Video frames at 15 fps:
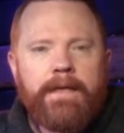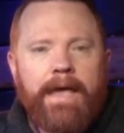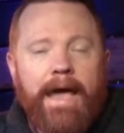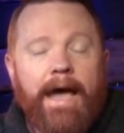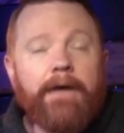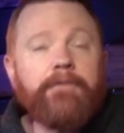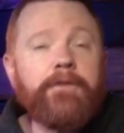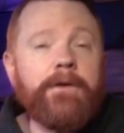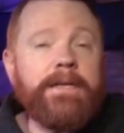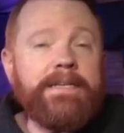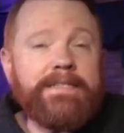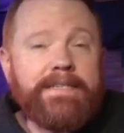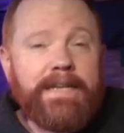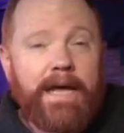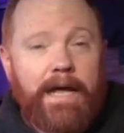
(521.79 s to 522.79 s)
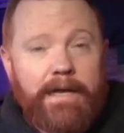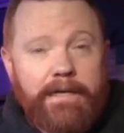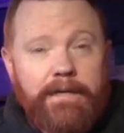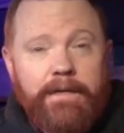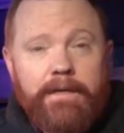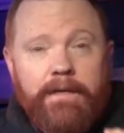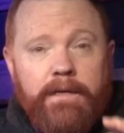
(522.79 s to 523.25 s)
After he's
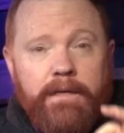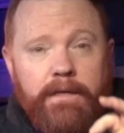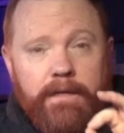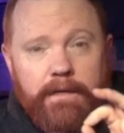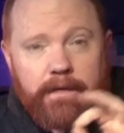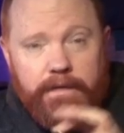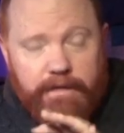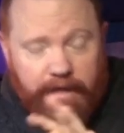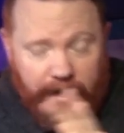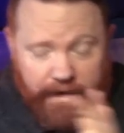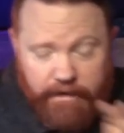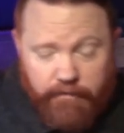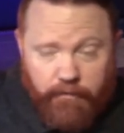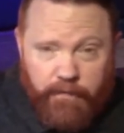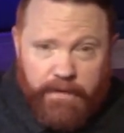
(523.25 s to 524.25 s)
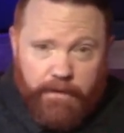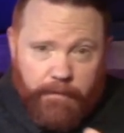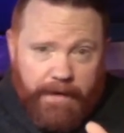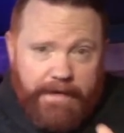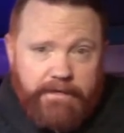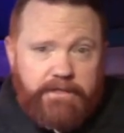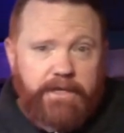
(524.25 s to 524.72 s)
done kind of
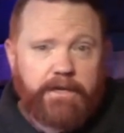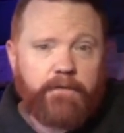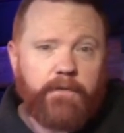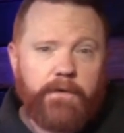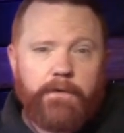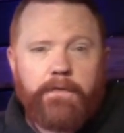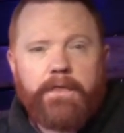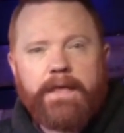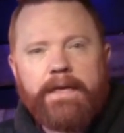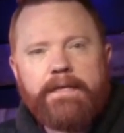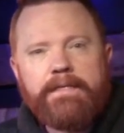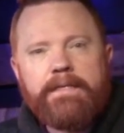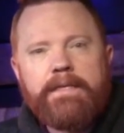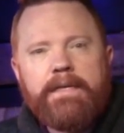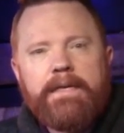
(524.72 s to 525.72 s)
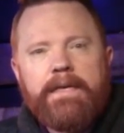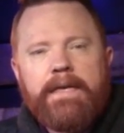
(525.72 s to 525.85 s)
rearranging a few things,